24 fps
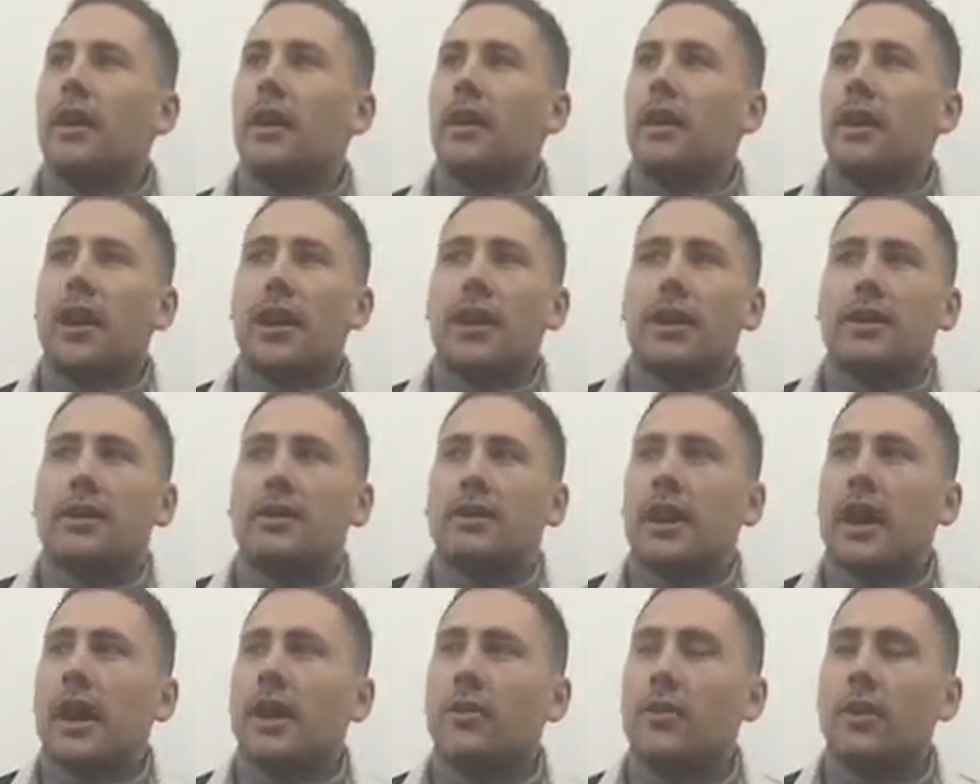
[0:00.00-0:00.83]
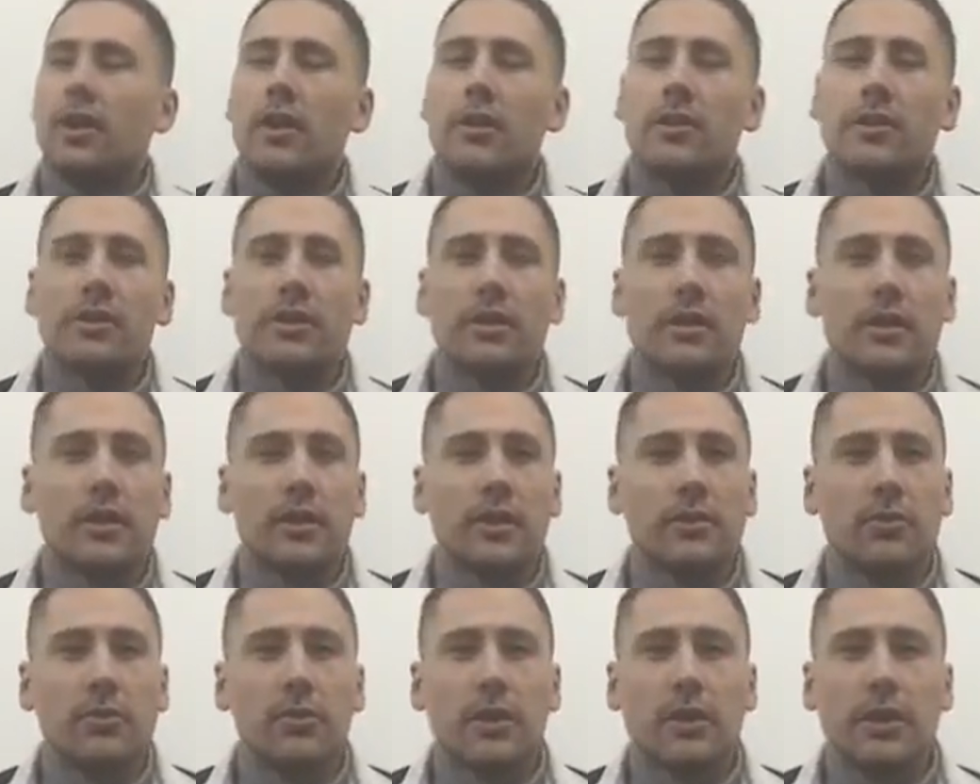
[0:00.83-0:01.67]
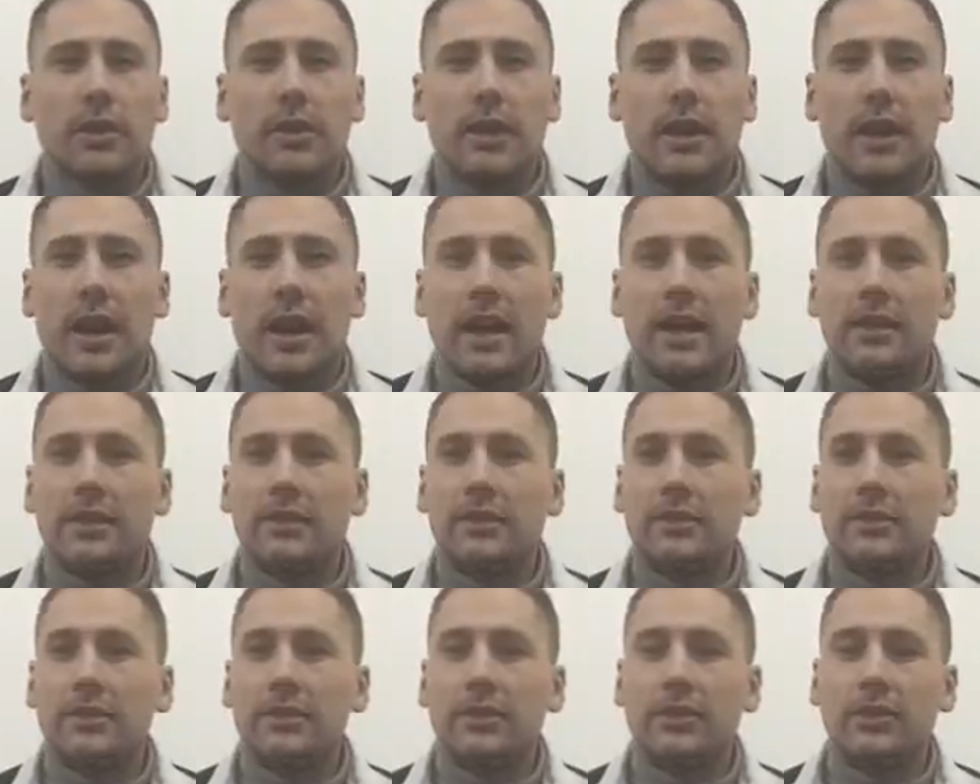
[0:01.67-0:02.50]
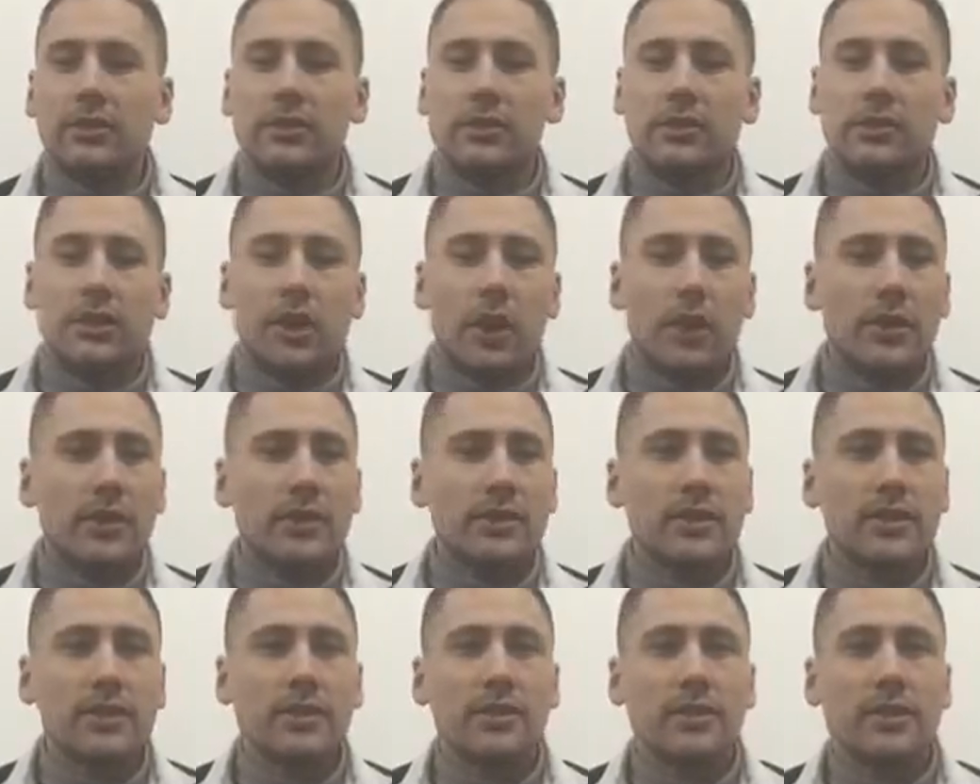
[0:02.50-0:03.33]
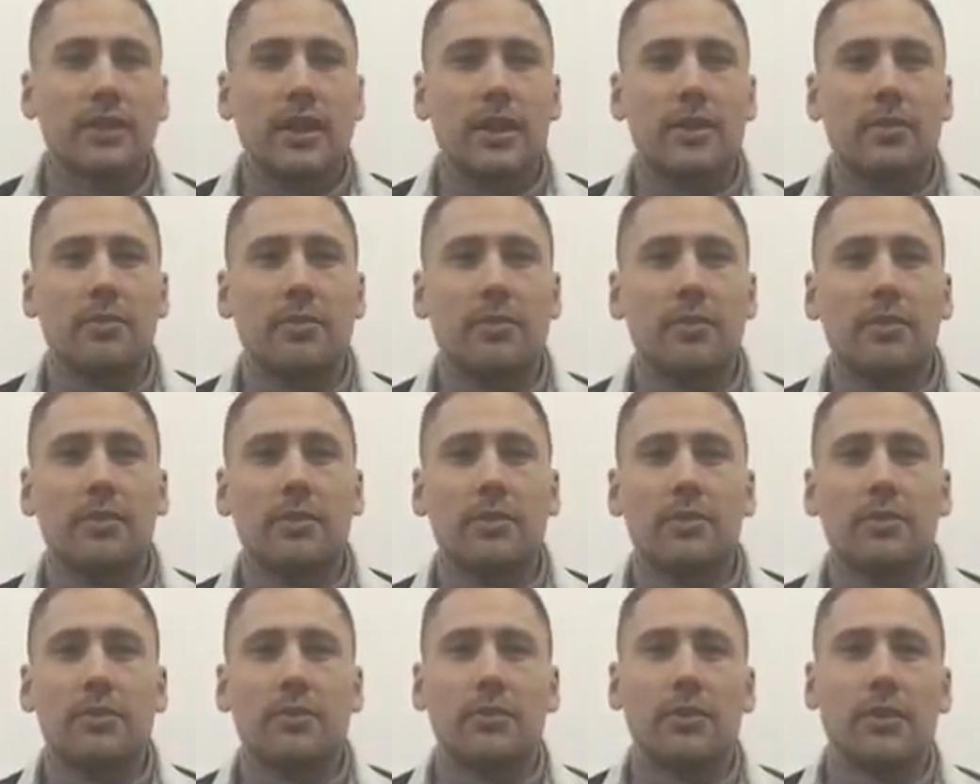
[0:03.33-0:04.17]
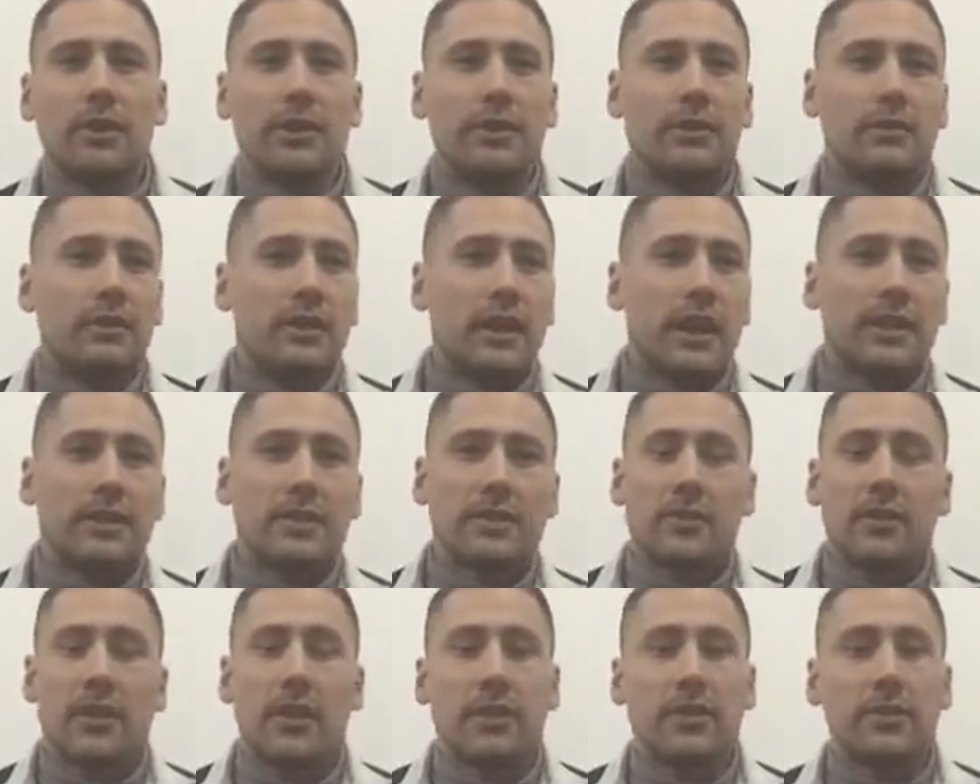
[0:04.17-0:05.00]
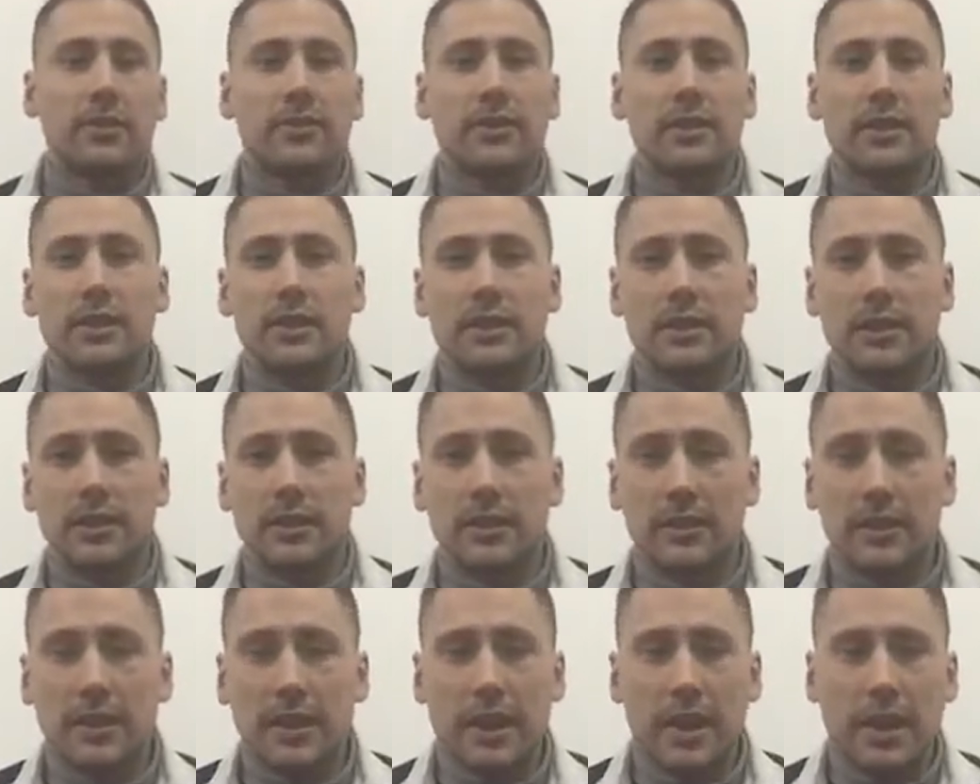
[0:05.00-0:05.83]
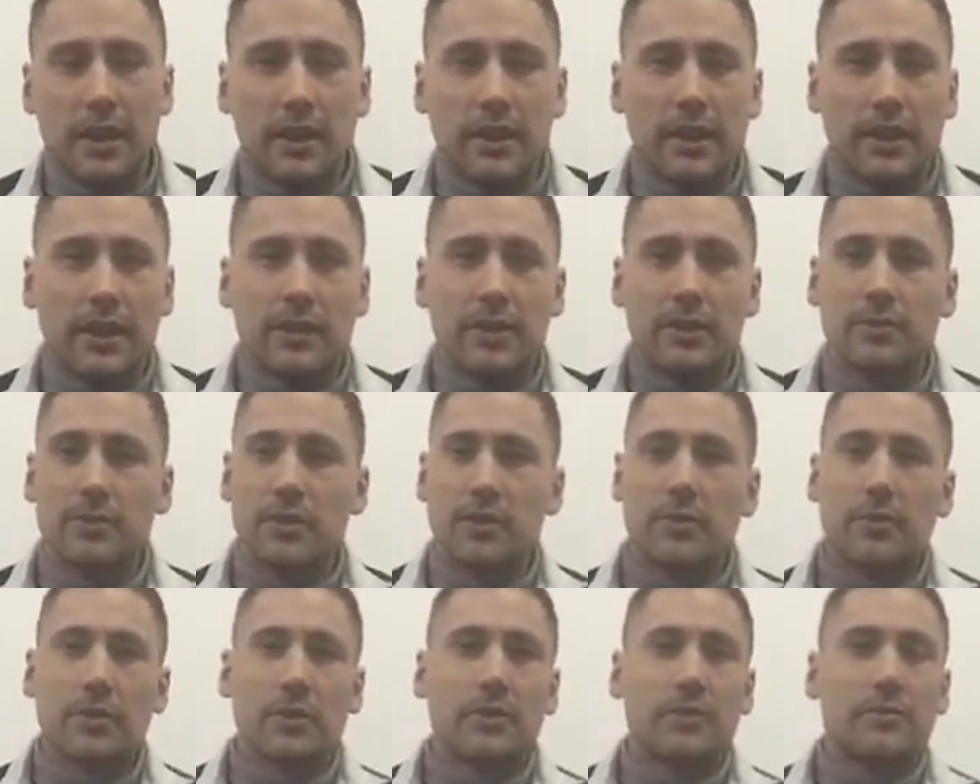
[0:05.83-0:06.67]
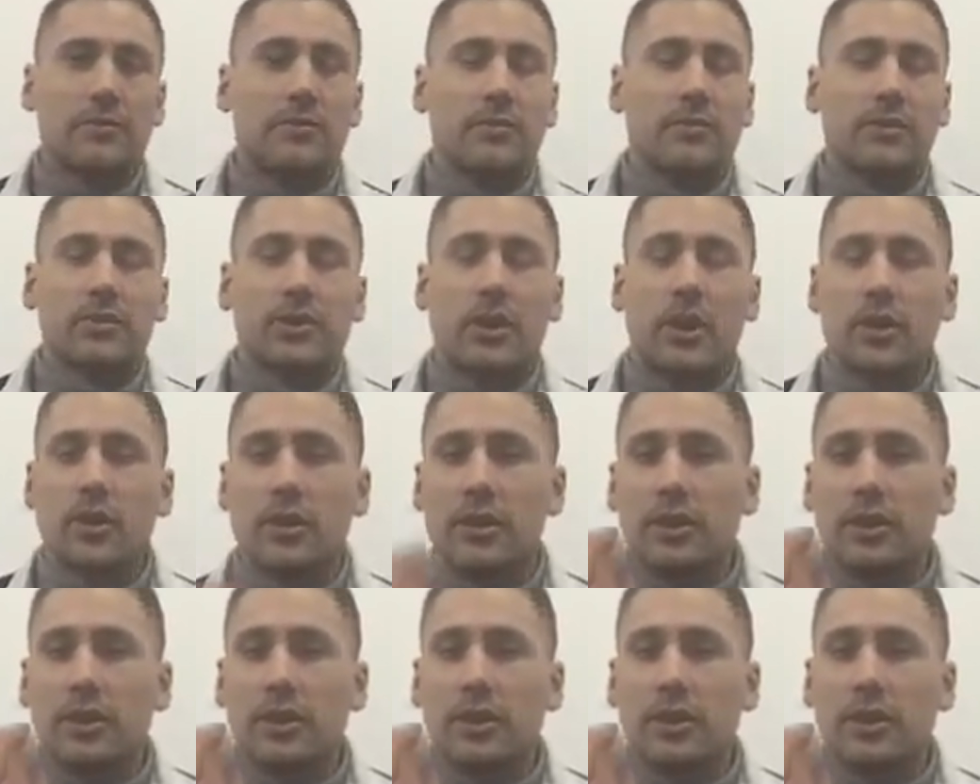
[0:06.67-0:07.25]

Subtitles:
like I say, when I was younger, we had no excuse to get bored. We had to find something to do. Nowadays, people are so